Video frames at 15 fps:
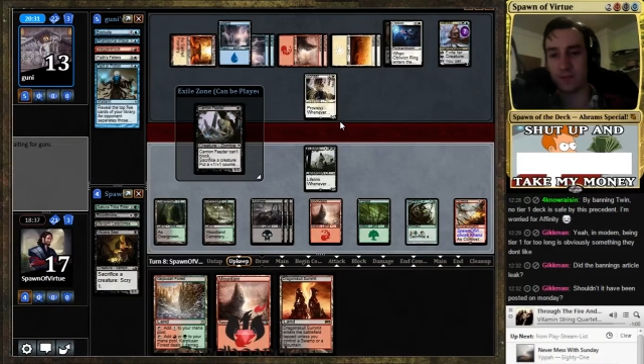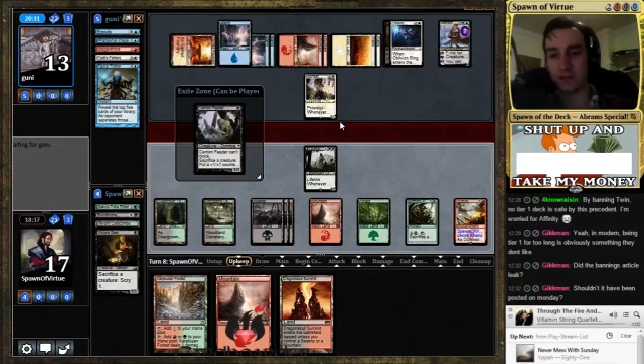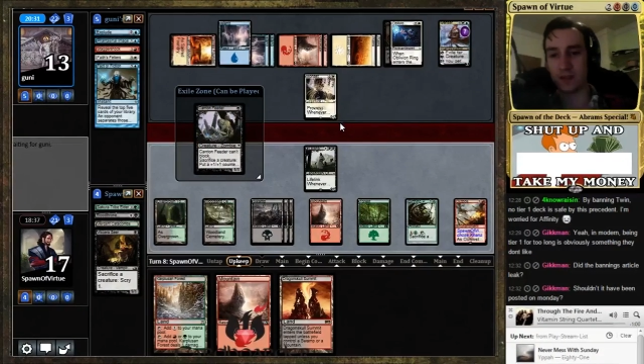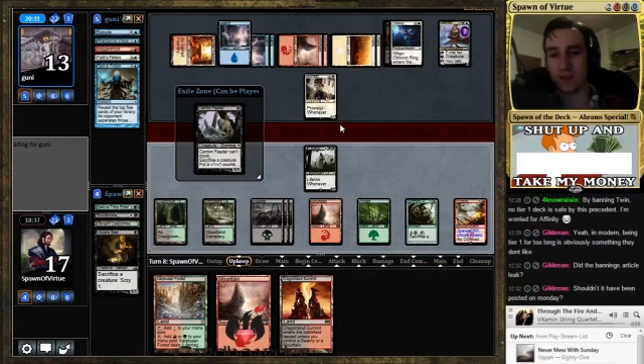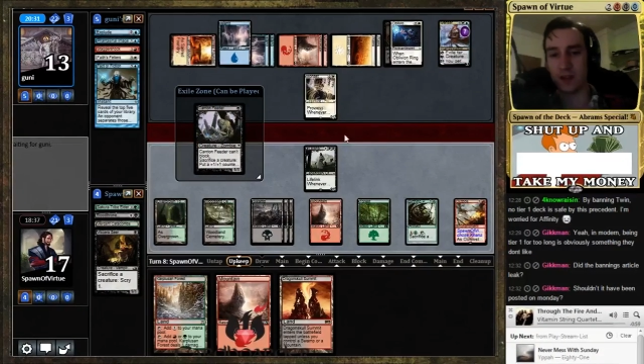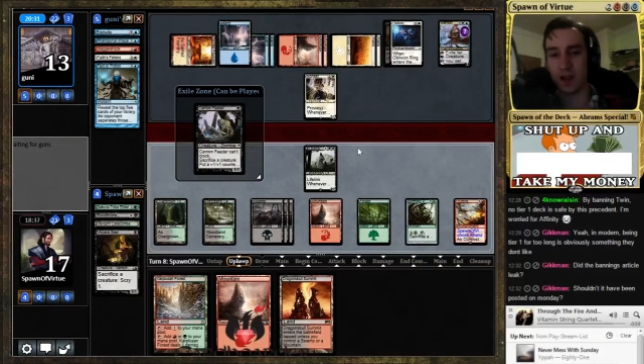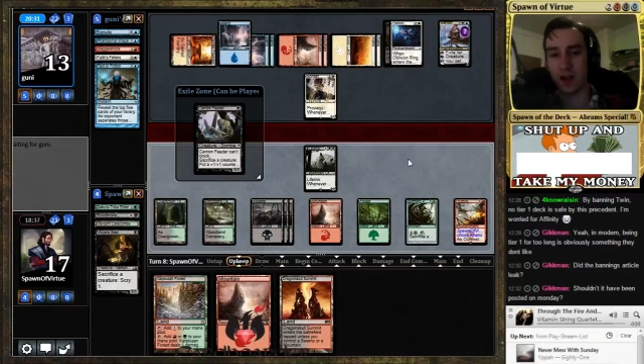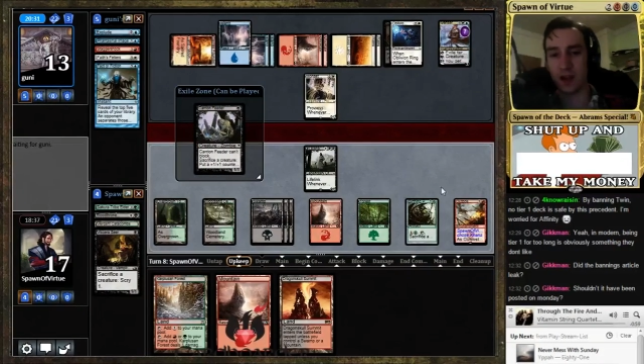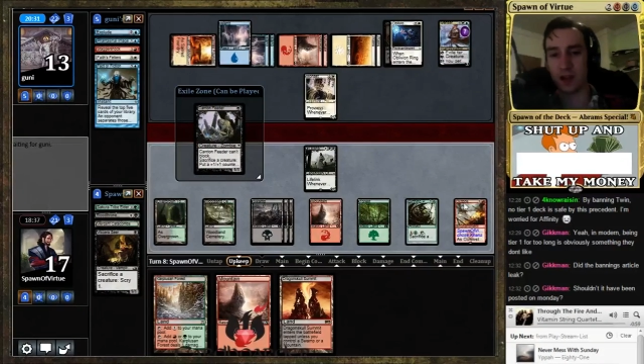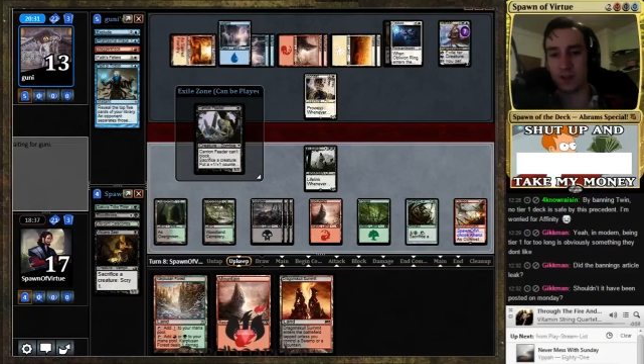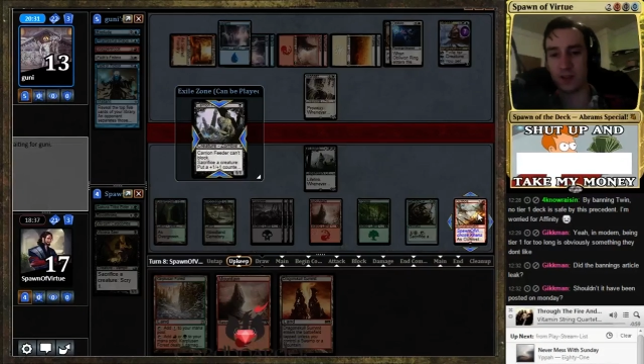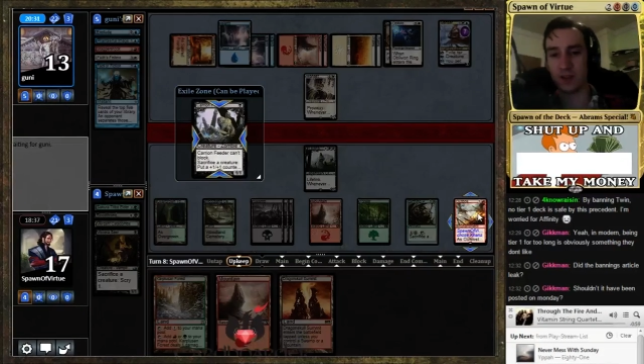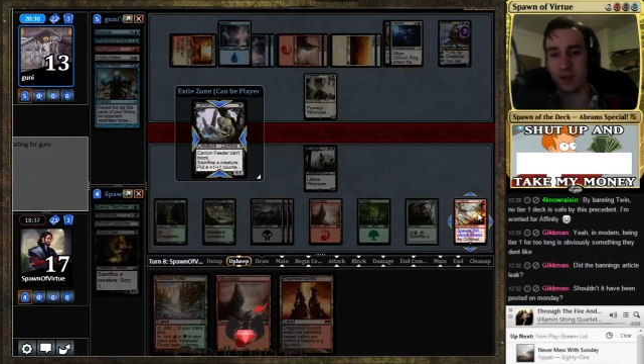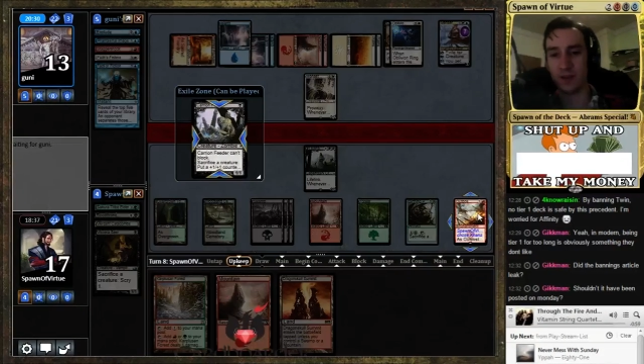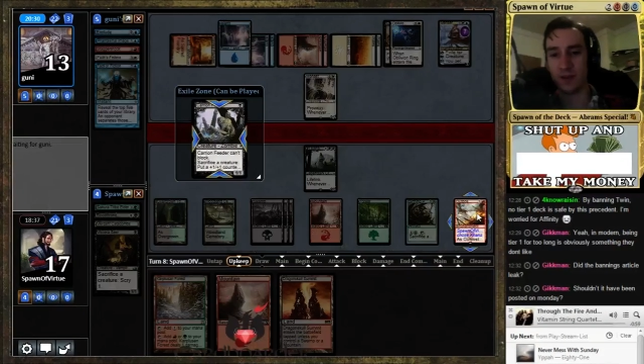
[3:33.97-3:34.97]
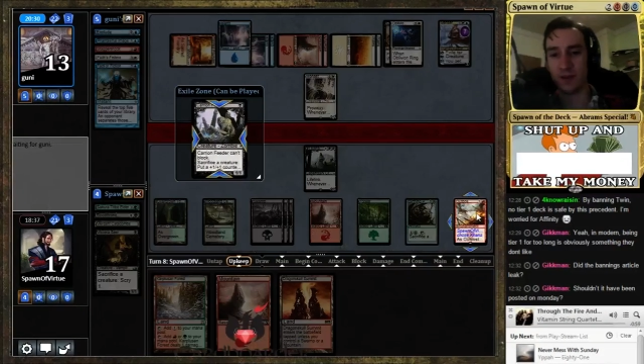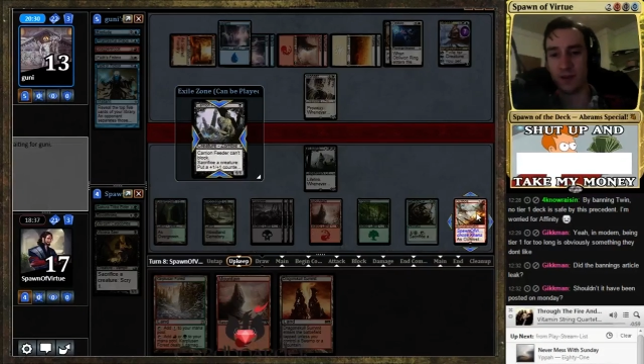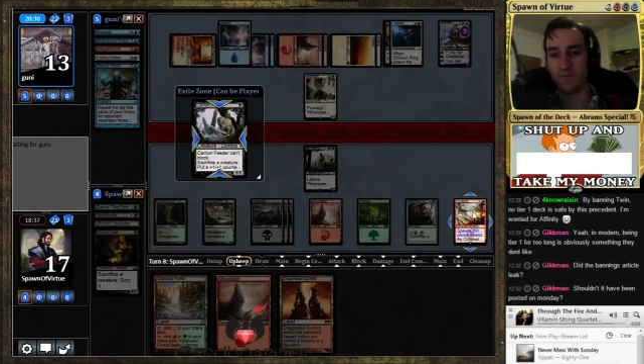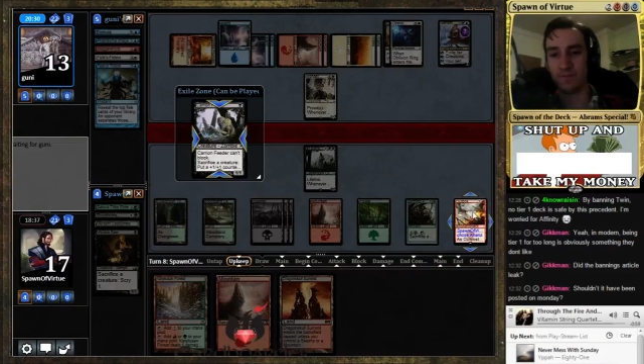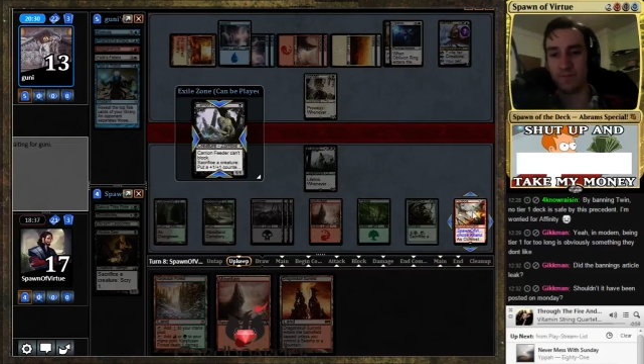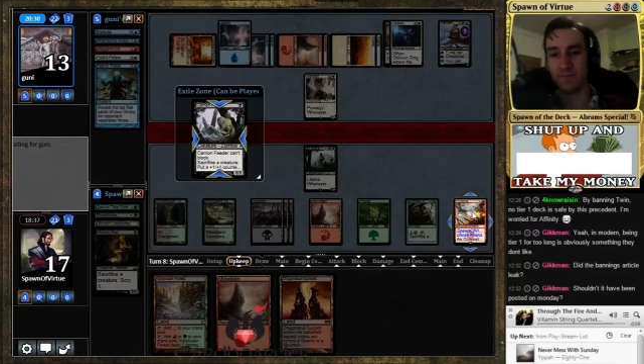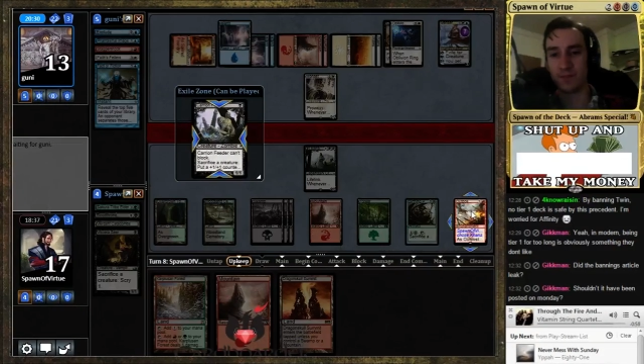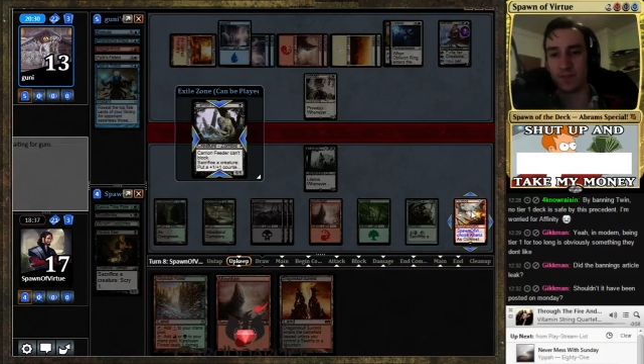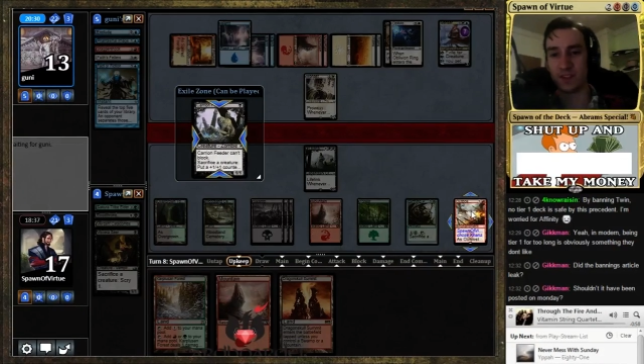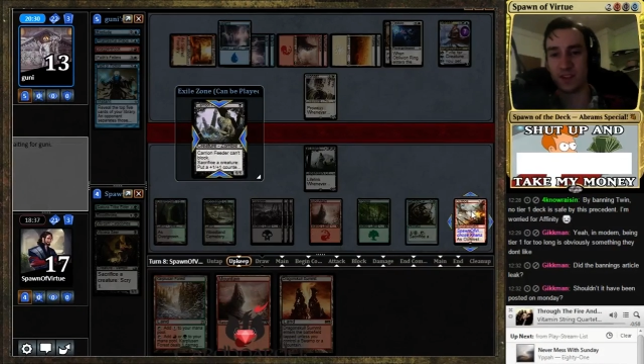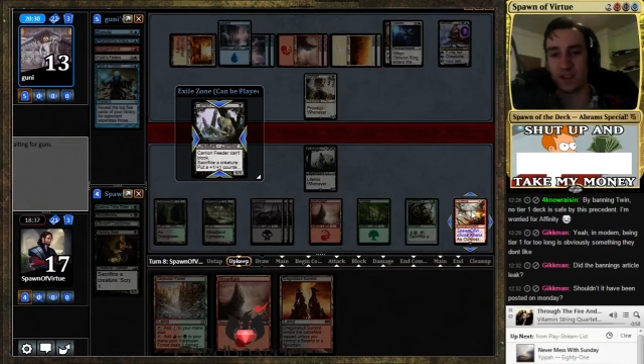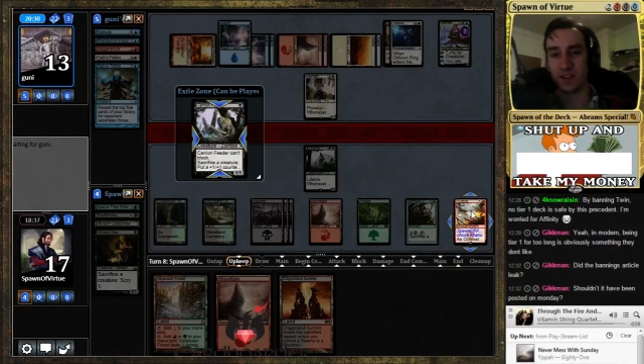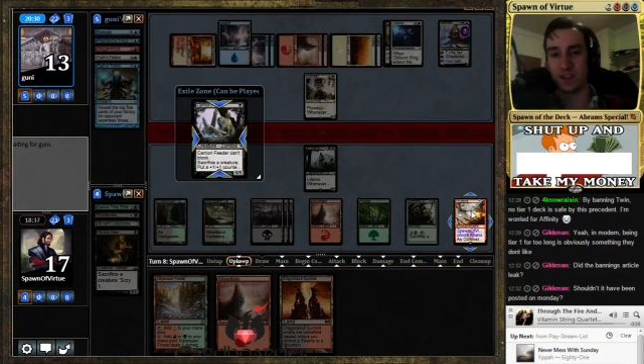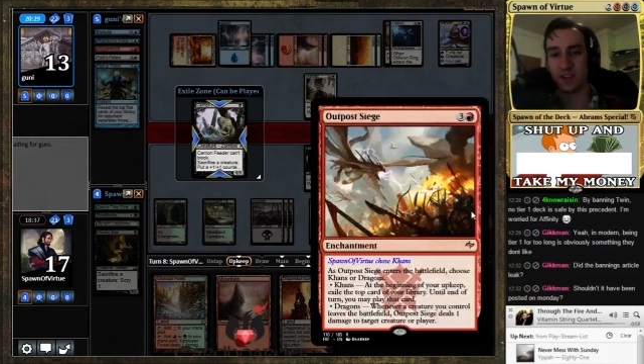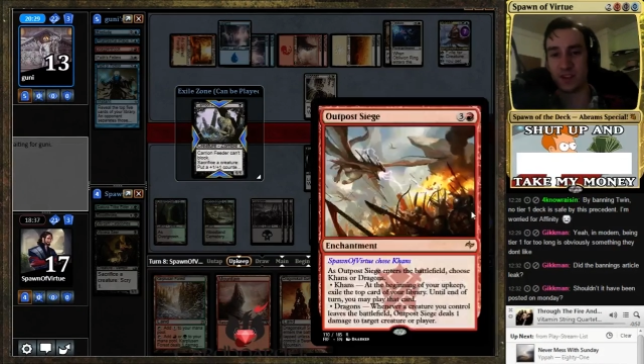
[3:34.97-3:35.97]
the uh, the um, the
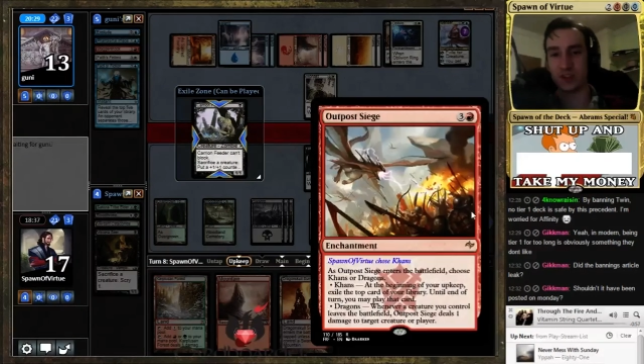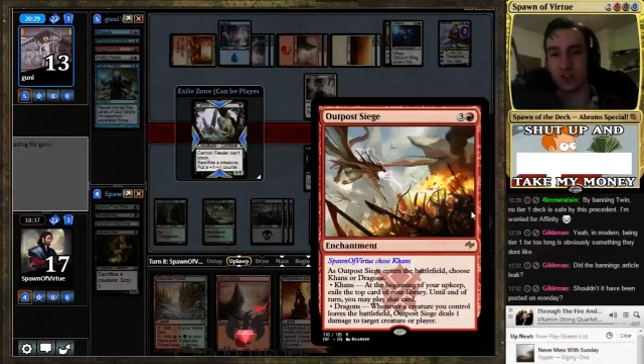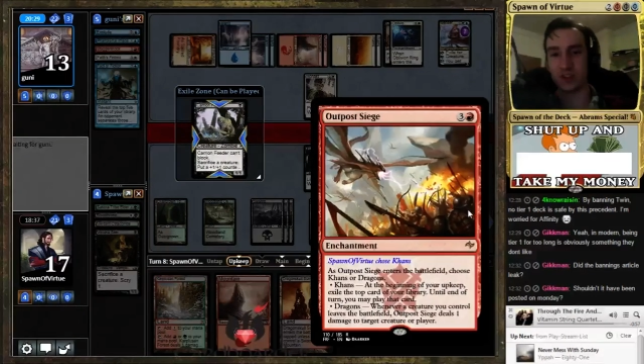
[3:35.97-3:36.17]
siege.